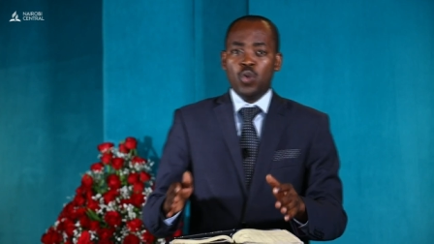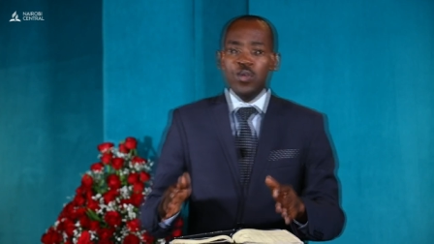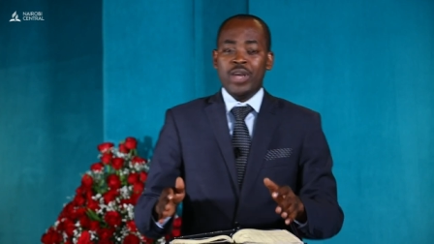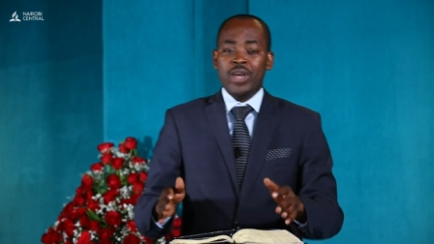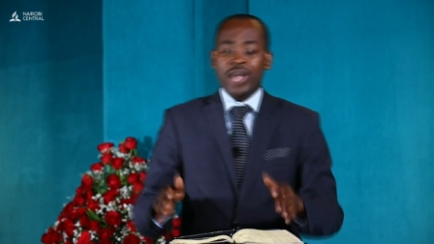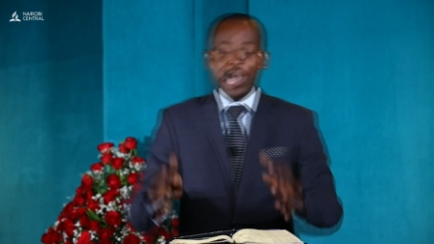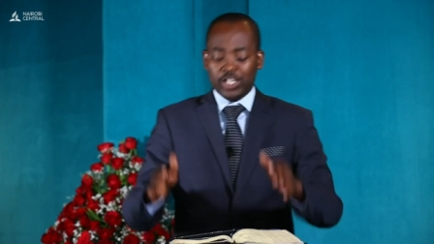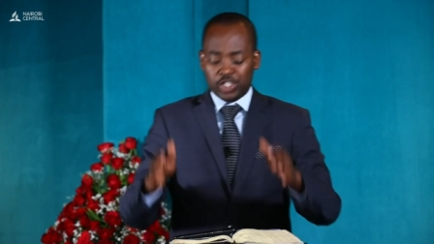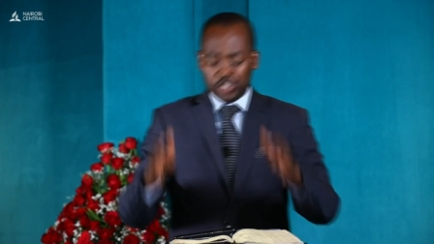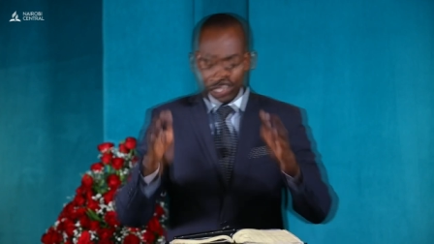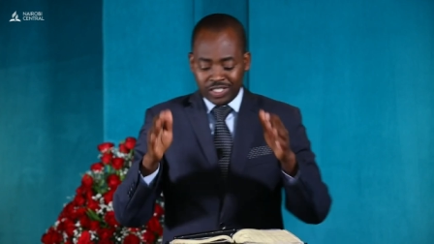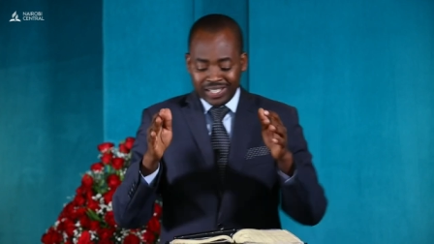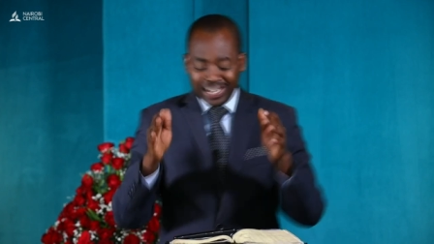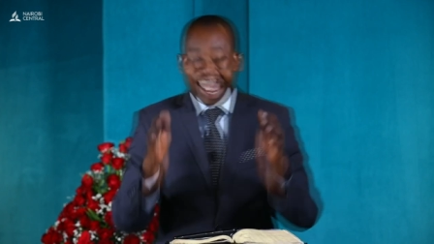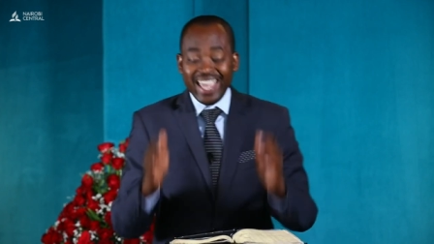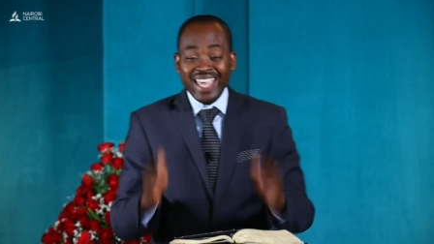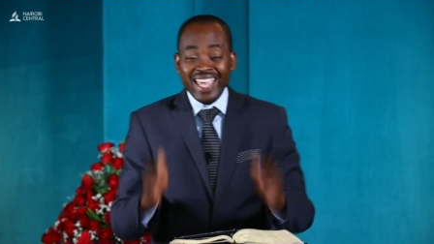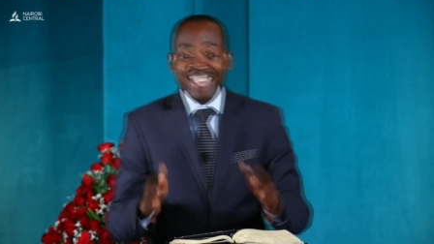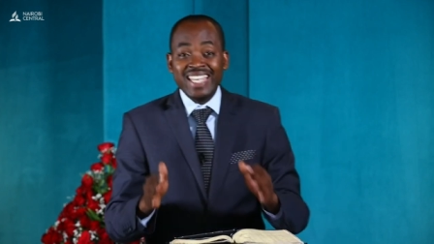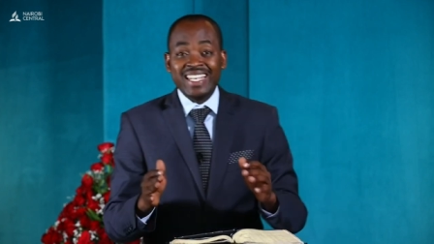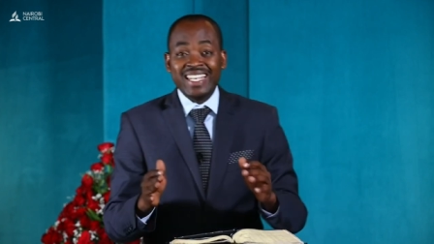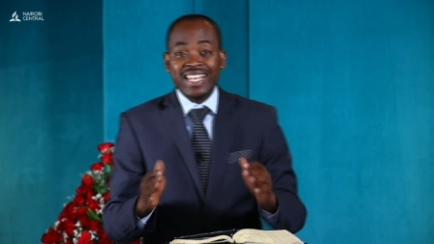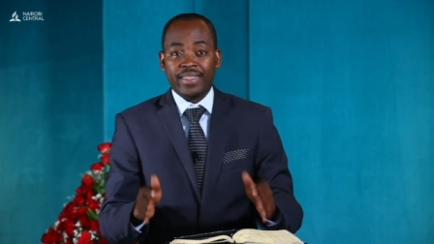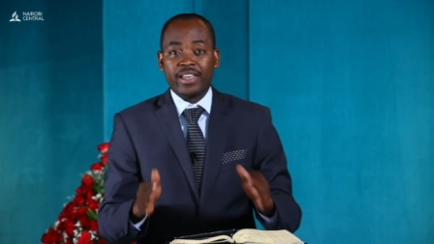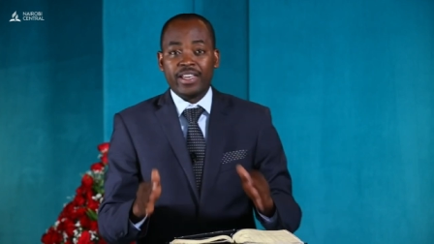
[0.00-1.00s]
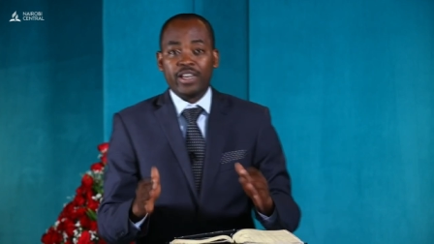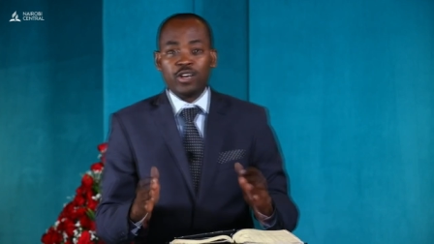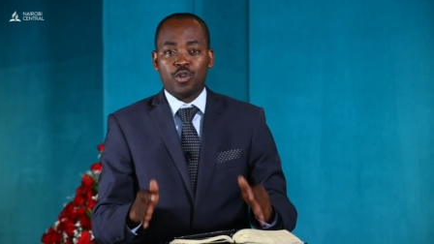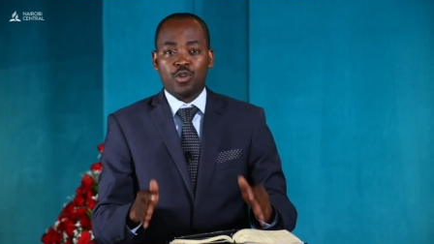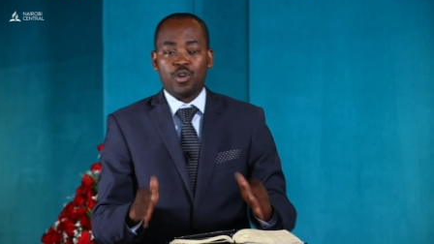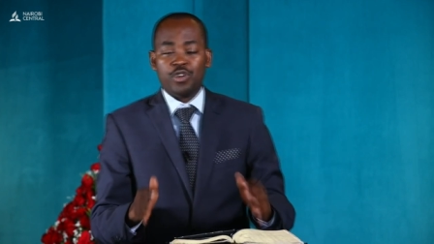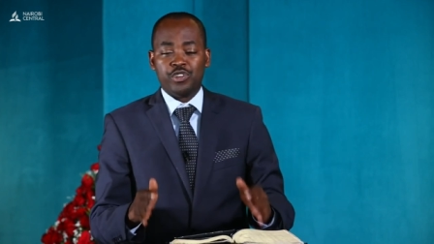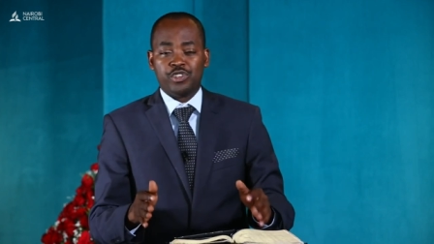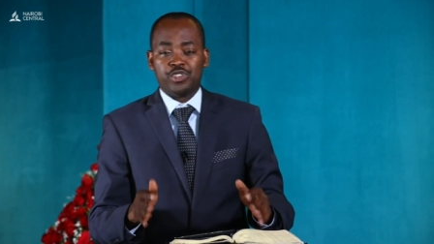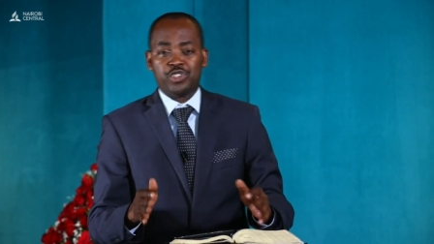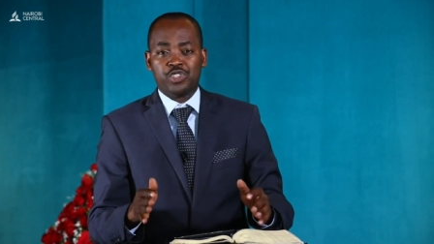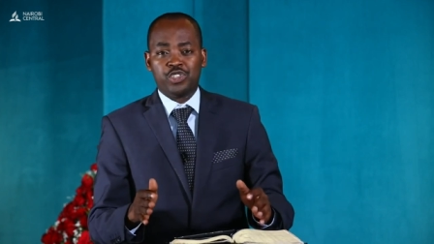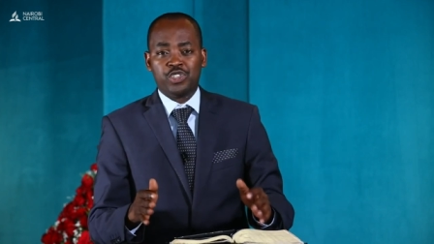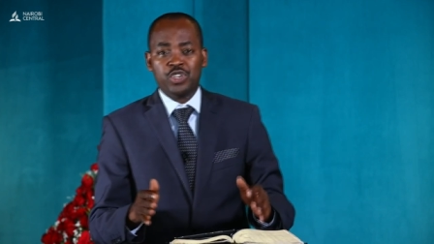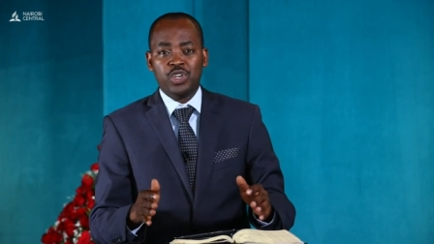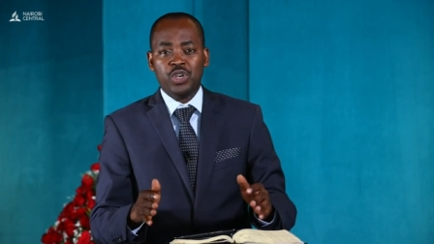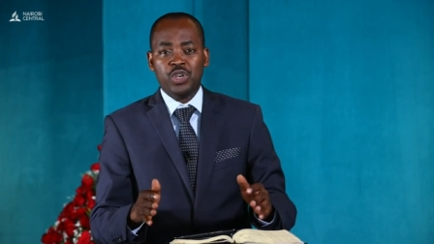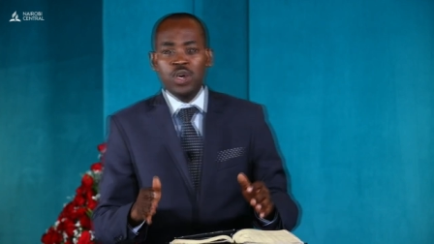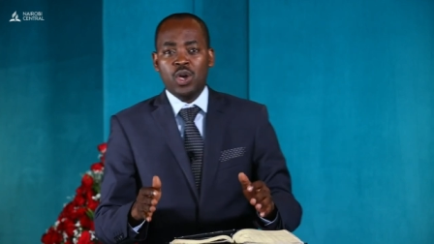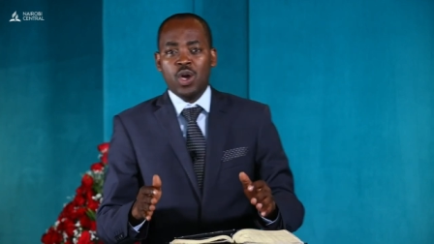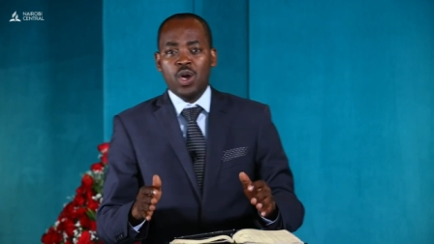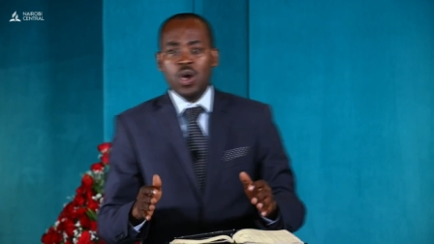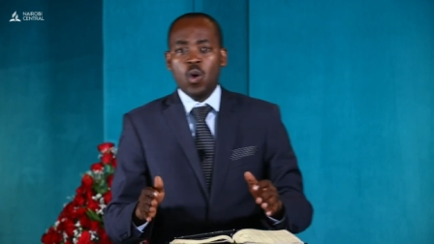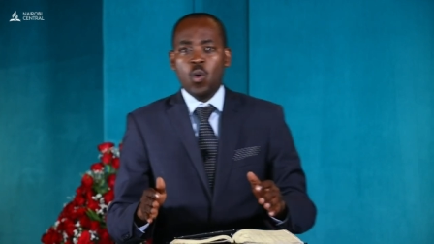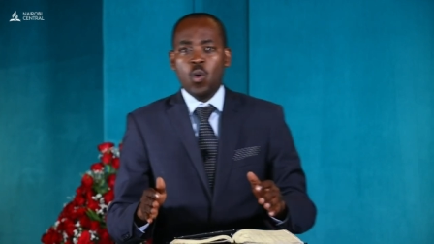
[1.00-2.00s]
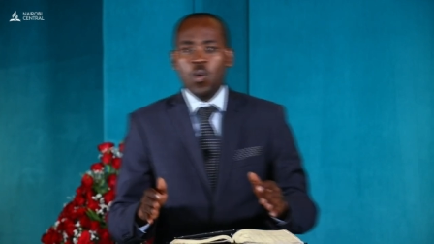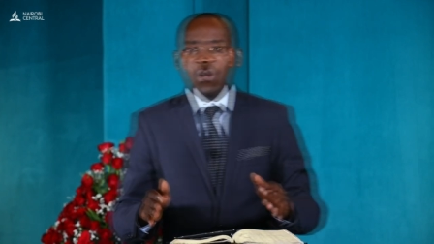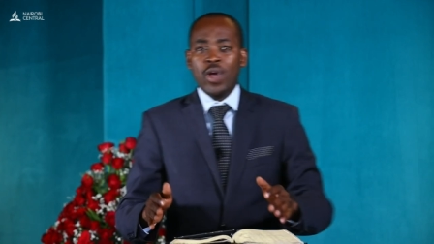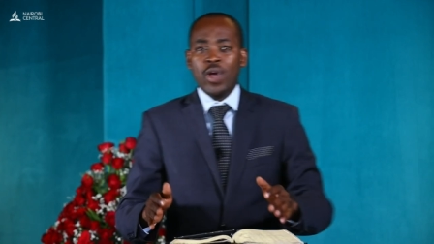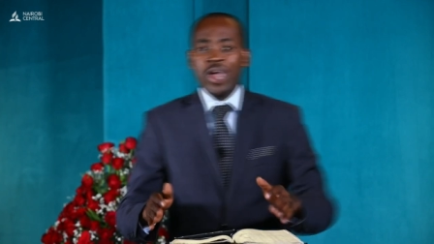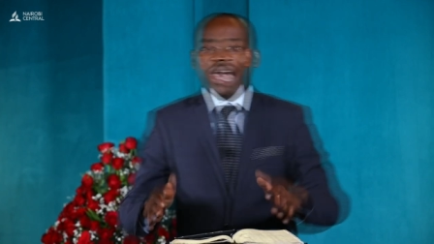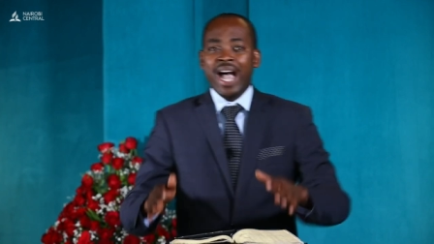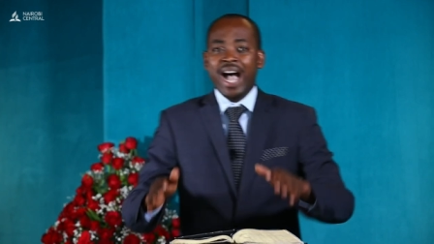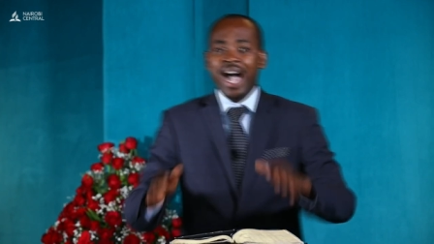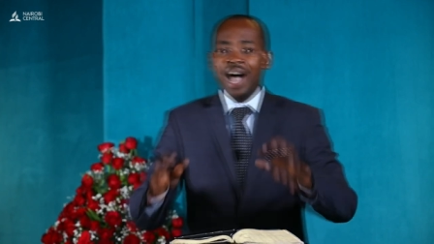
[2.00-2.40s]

We are stayed at the cross. We